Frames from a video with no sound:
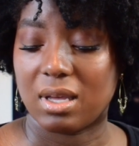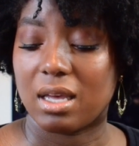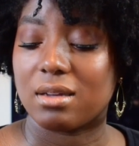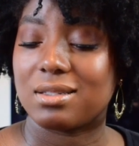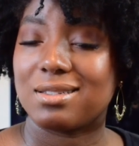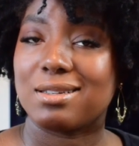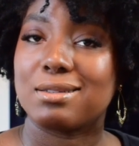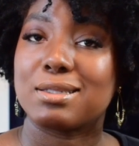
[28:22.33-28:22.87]

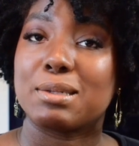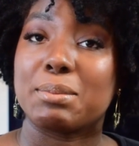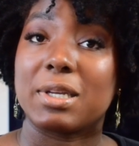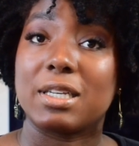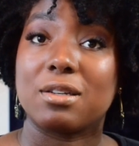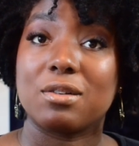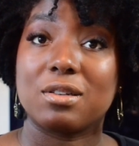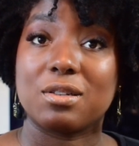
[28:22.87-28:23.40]
also then
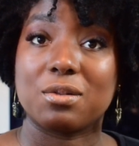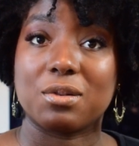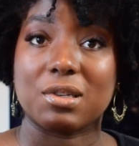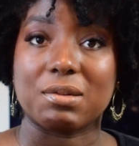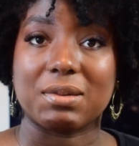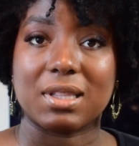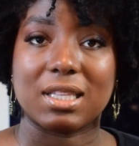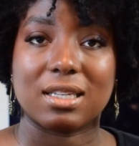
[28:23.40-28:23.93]
combine coconut
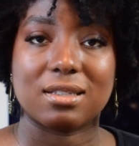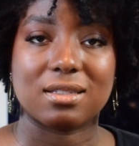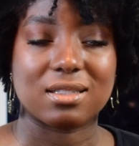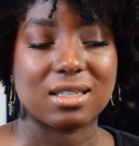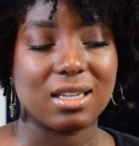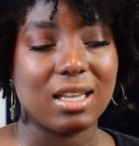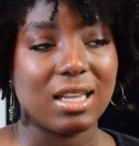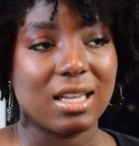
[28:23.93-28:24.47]
oil with
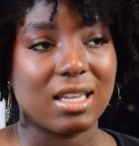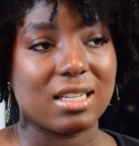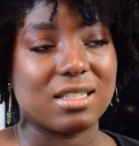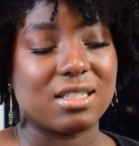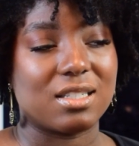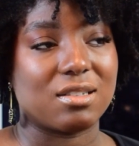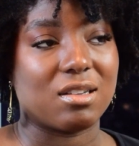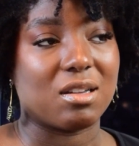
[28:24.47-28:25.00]
this.
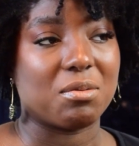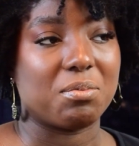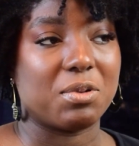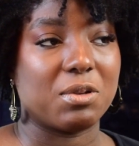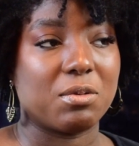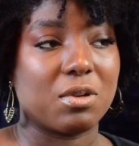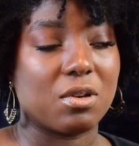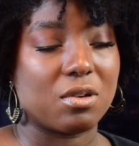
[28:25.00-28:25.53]
And so I'll
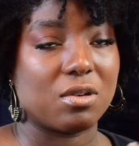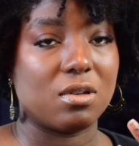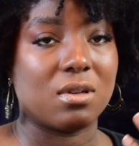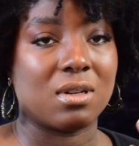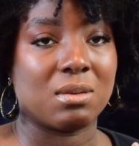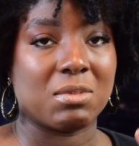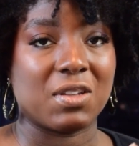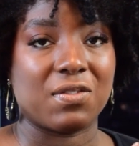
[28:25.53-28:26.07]
put coconut
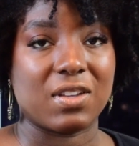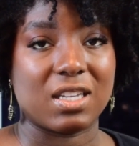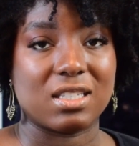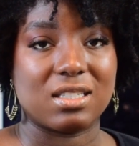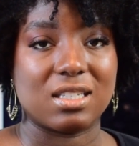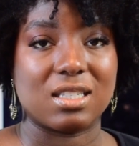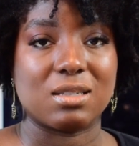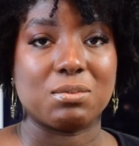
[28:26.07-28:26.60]
oil on my
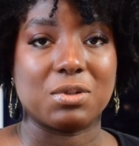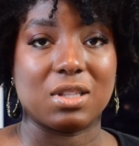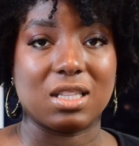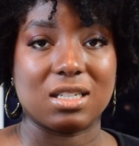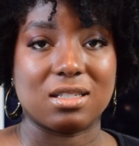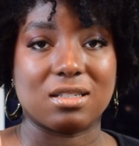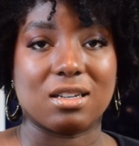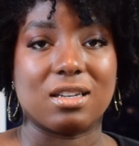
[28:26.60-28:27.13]
face and then put
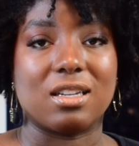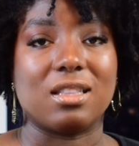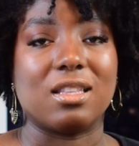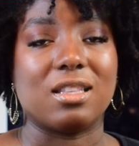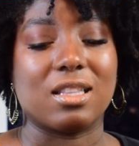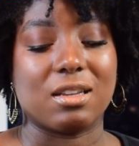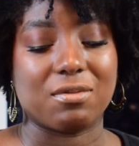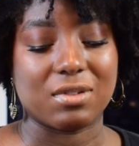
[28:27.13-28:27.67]
this on it,
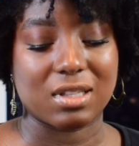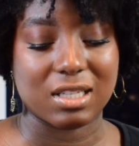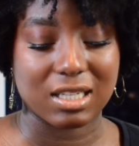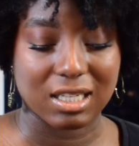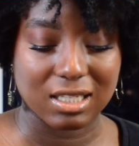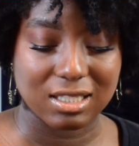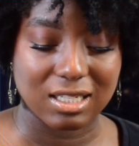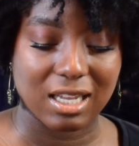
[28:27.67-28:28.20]
and then that really
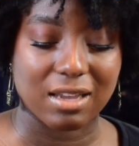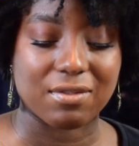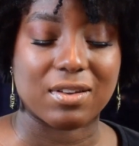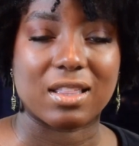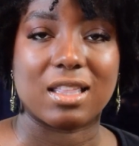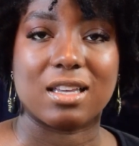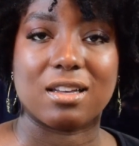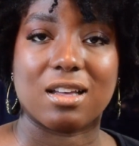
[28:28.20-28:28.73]
gets
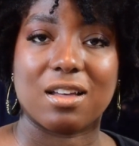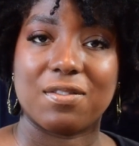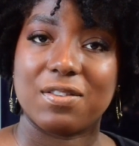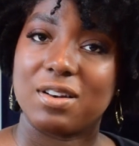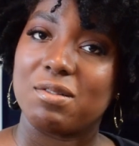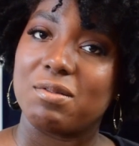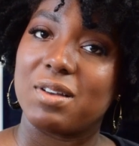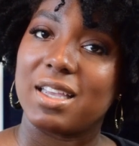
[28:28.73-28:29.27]
everything off
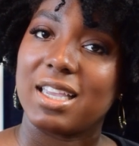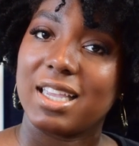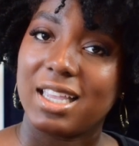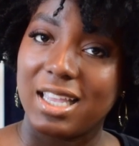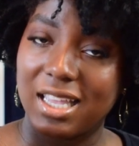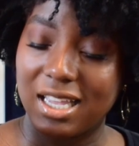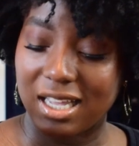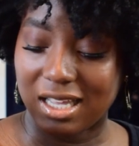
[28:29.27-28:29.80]
in a way.
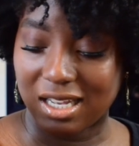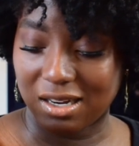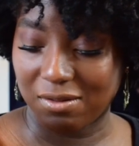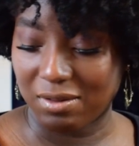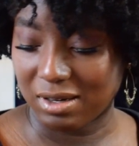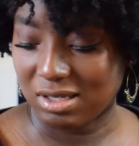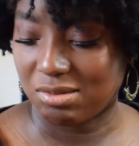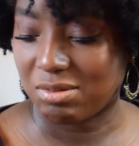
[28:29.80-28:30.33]
And it
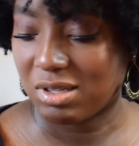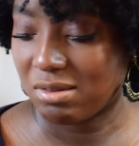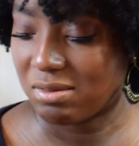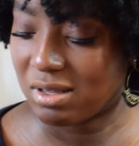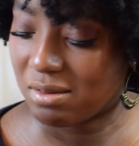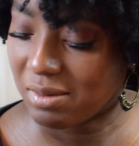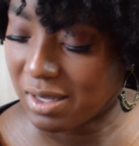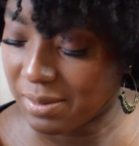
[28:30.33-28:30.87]
works really,
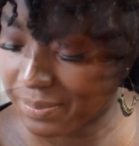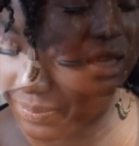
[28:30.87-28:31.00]
really well.